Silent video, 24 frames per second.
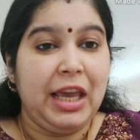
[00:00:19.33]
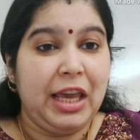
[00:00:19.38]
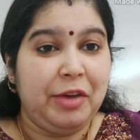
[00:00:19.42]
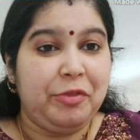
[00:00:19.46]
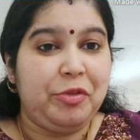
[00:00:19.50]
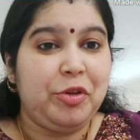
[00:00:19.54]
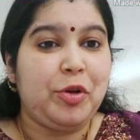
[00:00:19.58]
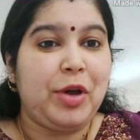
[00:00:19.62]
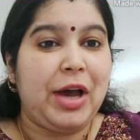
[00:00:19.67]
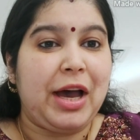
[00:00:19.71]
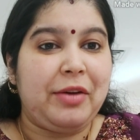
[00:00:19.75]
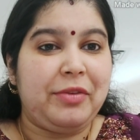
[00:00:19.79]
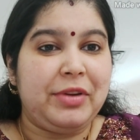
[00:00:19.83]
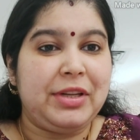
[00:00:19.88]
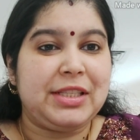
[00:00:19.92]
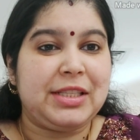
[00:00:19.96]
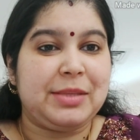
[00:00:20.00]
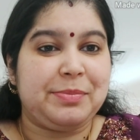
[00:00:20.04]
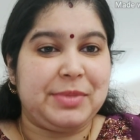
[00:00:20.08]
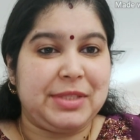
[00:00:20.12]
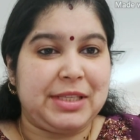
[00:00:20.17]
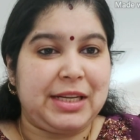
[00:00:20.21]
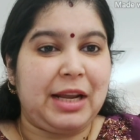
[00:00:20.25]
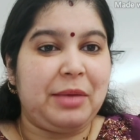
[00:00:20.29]
If you haven't
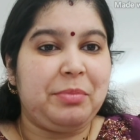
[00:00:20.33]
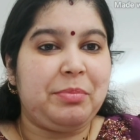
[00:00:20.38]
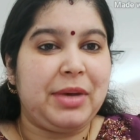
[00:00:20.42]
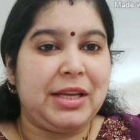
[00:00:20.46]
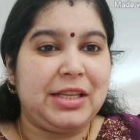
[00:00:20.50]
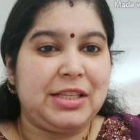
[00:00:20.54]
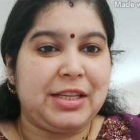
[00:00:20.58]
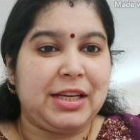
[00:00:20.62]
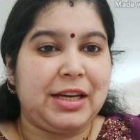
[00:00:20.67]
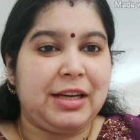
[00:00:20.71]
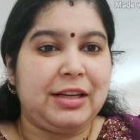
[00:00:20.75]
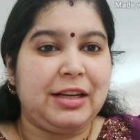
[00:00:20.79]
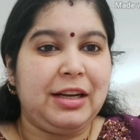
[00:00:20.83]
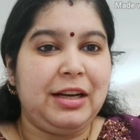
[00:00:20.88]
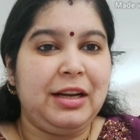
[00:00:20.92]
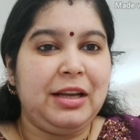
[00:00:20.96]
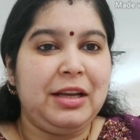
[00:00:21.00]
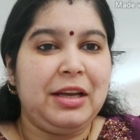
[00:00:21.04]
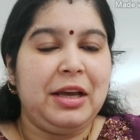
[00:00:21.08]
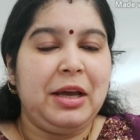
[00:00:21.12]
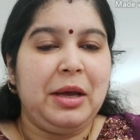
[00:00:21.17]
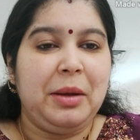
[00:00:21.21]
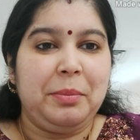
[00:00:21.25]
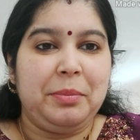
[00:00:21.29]
subscribed my channel,
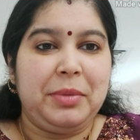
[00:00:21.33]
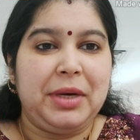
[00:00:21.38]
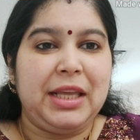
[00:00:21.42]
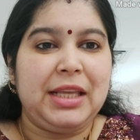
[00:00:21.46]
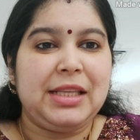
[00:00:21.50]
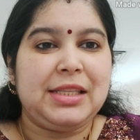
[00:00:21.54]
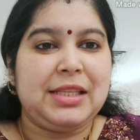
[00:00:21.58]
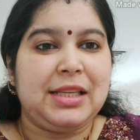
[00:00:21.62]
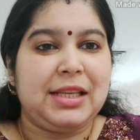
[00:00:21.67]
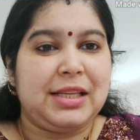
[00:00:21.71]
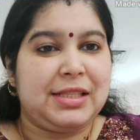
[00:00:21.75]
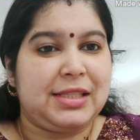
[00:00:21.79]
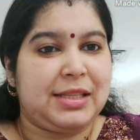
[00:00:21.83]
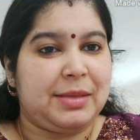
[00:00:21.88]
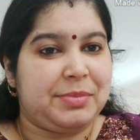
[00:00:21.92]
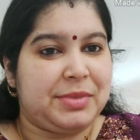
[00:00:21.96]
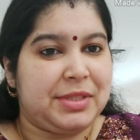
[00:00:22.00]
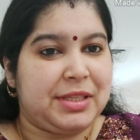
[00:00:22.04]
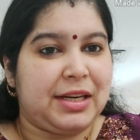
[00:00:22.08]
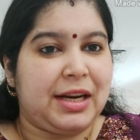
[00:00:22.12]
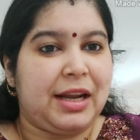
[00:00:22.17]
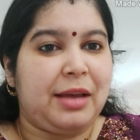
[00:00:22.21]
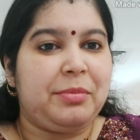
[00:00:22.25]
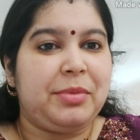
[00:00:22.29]
please
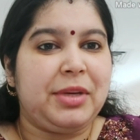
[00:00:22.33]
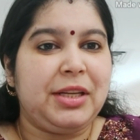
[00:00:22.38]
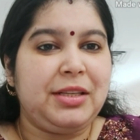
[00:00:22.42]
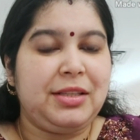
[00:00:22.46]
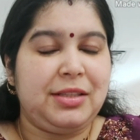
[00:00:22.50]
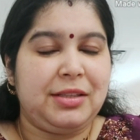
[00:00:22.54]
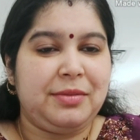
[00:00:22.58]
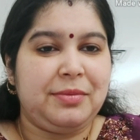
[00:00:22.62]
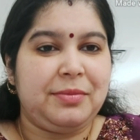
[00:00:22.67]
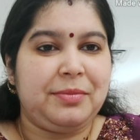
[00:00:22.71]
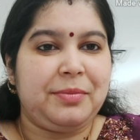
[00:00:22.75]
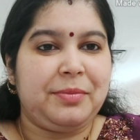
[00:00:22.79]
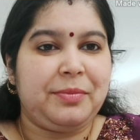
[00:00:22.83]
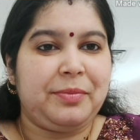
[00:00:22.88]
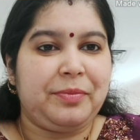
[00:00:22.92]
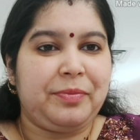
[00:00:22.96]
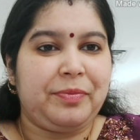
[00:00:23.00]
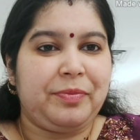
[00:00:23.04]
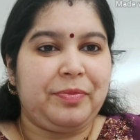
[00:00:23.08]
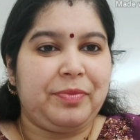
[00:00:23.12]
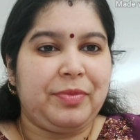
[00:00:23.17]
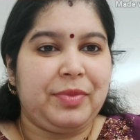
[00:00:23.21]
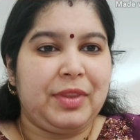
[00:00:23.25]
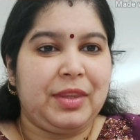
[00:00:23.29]
subscribe it
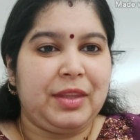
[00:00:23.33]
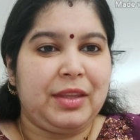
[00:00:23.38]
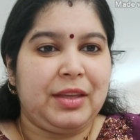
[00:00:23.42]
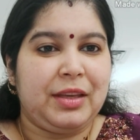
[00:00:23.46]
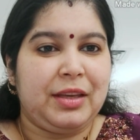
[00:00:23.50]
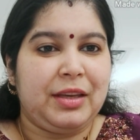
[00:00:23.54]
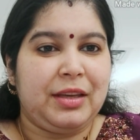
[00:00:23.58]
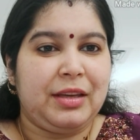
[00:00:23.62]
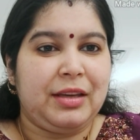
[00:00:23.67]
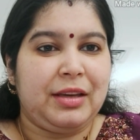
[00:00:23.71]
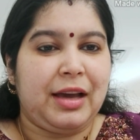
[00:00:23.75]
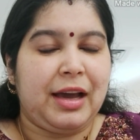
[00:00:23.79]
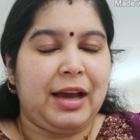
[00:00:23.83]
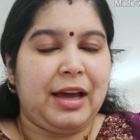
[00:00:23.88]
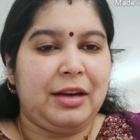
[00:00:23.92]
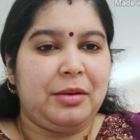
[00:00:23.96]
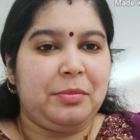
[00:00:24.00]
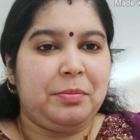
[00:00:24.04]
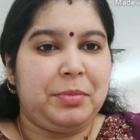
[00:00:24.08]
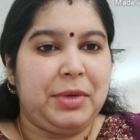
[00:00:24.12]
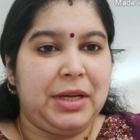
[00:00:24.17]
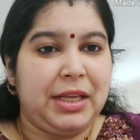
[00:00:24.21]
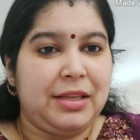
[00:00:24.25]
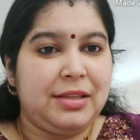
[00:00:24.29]

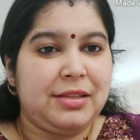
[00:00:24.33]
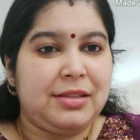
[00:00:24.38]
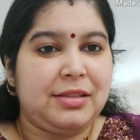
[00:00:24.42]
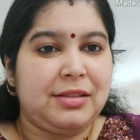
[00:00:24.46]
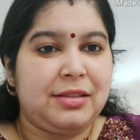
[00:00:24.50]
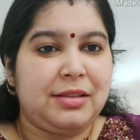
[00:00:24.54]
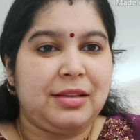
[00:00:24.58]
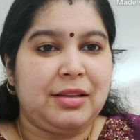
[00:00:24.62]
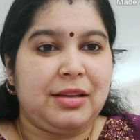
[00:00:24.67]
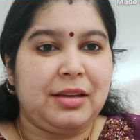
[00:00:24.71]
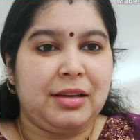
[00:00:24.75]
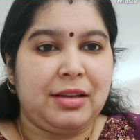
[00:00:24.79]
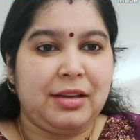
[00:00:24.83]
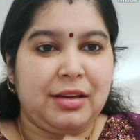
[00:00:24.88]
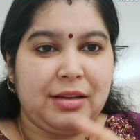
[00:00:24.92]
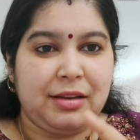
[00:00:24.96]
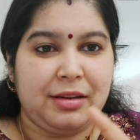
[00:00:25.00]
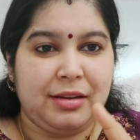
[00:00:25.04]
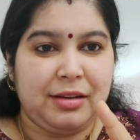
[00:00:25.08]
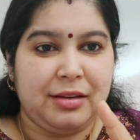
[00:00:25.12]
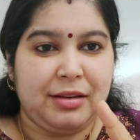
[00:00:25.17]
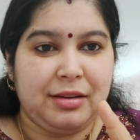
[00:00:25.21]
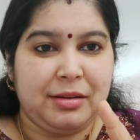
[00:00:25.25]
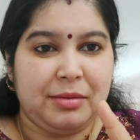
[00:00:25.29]
and please
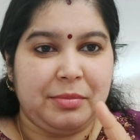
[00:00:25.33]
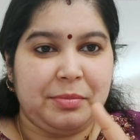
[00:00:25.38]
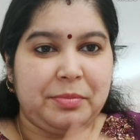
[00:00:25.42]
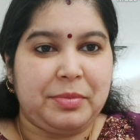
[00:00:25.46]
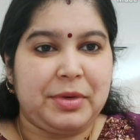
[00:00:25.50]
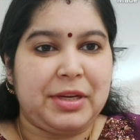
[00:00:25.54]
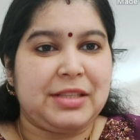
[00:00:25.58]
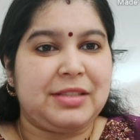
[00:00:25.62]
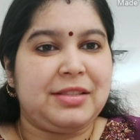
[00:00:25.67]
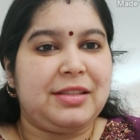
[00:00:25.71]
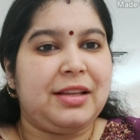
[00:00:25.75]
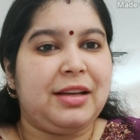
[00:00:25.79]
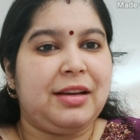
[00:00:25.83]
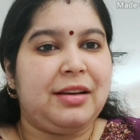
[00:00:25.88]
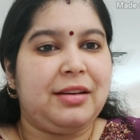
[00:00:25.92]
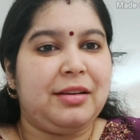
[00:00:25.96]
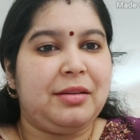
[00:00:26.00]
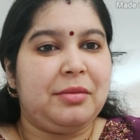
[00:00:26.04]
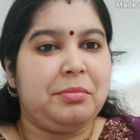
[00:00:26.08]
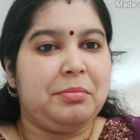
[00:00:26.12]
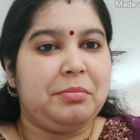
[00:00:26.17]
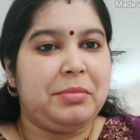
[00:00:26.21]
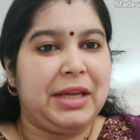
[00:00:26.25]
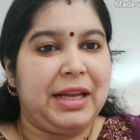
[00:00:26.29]
press the
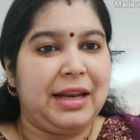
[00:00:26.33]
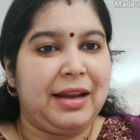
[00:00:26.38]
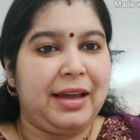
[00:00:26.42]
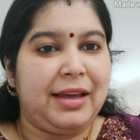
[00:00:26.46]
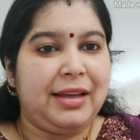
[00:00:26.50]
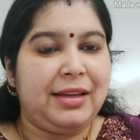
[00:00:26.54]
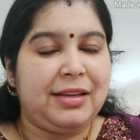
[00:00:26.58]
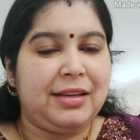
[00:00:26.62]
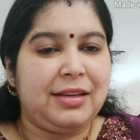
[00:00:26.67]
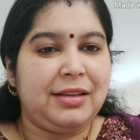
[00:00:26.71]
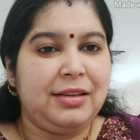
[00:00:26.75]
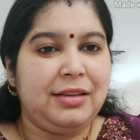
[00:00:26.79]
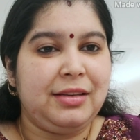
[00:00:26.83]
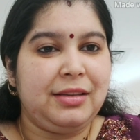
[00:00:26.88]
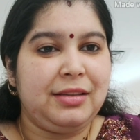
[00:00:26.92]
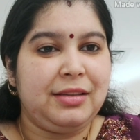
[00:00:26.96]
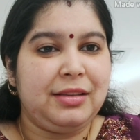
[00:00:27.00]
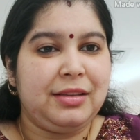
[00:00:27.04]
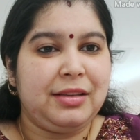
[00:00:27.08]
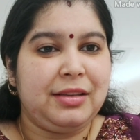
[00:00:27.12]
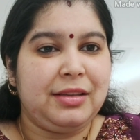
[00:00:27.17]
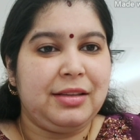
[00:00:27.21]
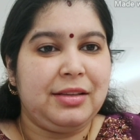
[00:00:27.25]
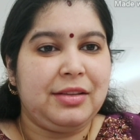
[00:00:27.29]
bell icon
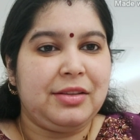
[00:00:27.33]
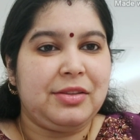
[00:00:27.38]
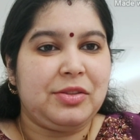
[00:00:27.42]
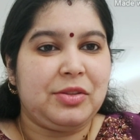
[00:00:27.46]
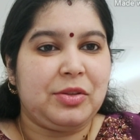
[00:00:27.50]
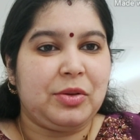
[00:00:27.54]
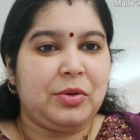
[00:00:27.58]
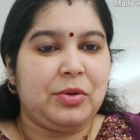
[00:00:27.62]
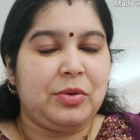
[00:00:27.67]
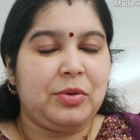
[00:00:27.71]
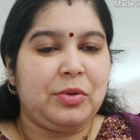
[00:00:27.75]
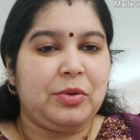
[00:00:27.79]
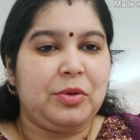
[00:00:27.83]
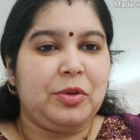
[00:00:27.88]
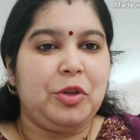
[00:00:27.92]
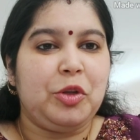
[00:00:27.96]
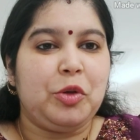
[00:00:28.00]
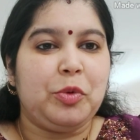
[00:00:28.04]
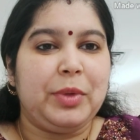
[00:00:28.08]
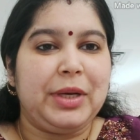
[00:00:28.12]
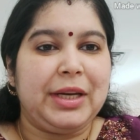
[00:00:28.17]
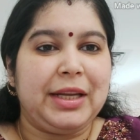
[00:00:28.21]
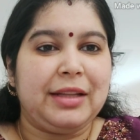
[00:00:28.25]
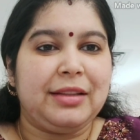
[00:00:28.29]
so
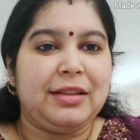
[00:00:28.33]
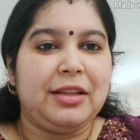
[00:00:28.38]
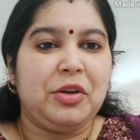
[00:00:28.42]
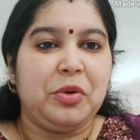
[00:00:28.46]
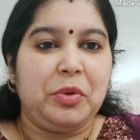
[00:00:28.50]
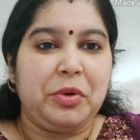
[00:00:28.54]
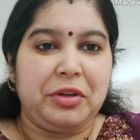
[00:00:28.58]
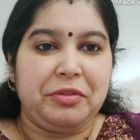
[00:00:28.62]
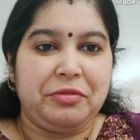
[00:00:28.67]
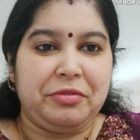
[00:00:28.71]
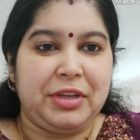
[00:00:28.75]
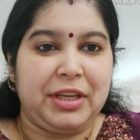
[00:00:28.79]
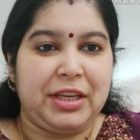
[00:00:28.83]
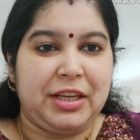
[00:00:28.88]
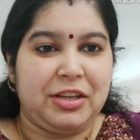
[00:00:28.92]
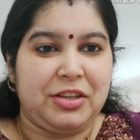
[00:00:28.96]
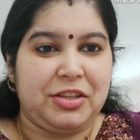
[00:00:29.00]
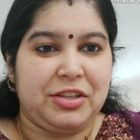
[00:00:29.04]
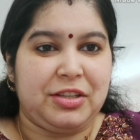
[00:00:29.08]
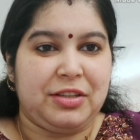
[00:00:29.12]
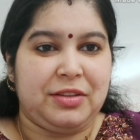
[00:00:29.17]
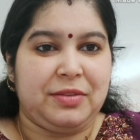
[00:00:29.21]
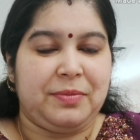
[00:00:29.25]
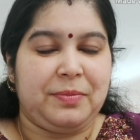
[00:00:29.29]
you will get the
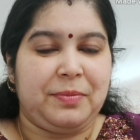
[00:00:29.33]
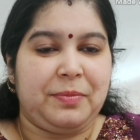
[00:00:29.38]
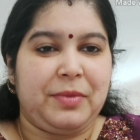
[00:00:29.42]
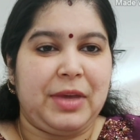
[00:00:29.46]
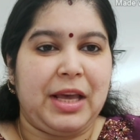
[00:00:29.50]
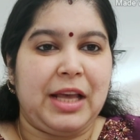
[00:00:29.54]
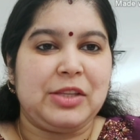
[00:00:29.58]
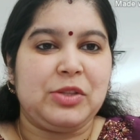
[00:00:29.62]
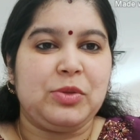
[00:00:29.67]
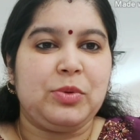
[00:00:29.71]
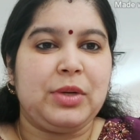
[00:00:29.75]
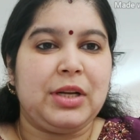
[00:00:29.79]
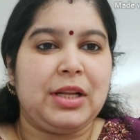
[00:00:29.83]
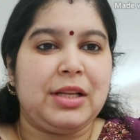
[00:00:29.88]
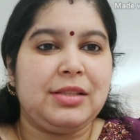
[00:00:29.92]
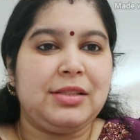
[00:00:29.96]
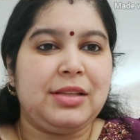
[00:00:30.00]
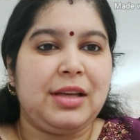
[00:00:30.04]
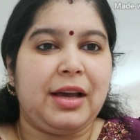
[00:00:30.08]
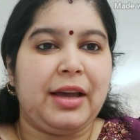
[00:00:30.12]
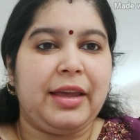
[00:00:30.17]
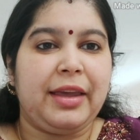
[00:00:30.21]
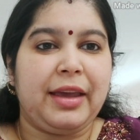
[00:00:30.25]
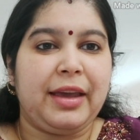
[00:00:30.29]
notification as soon
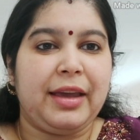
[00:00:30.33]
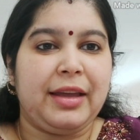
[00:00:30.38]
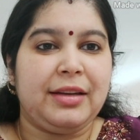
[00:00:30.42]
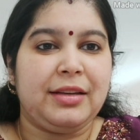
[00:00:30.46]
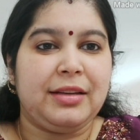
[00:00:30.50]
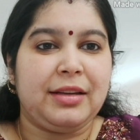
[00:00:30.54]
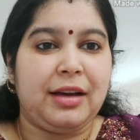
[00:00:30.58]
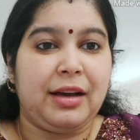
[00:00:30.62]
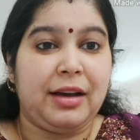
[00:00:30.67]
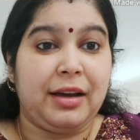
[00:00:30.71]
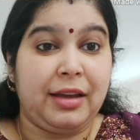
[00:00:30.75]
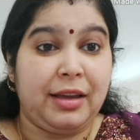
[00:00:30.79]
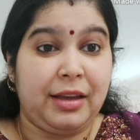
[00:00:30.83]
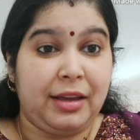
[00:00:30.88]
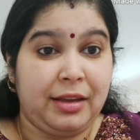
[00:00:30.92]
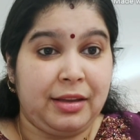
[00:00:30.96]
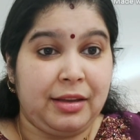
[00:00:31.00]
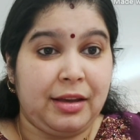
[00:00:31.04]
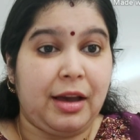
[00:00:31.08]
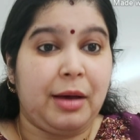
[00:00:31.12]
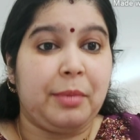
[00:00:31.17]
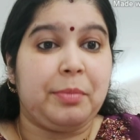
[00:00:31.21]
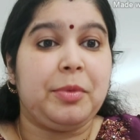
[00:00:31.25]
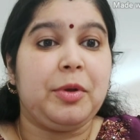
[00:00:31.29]
as I, I
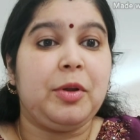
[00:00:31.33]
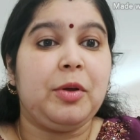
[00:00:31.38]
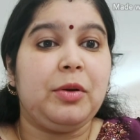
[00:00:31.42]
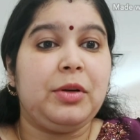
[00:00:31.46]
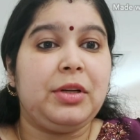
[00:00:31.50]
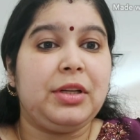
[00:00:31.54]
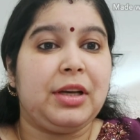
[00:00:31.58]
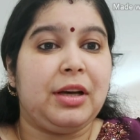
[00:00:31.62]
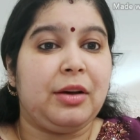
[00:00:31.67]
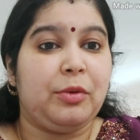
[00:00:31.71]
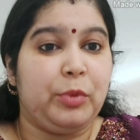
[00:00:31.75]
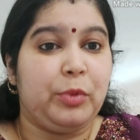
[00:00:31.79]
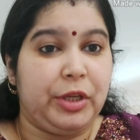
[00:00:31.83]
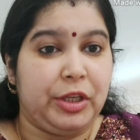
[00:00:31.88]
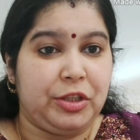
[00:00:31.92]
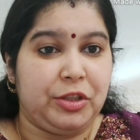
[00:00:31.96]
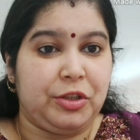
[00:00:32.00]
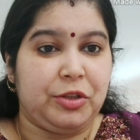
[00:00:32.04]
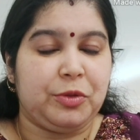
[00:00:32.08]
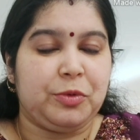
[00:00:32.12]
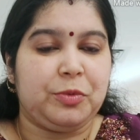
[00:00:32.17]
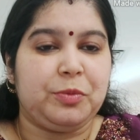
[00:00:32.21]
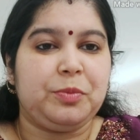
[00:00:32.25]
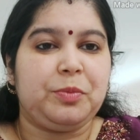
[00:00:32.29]
upload a
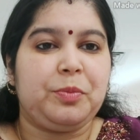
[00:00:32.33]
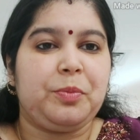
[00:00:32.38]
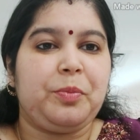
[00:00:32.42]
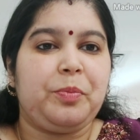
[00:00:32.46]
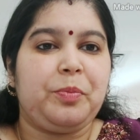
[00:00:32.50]
video.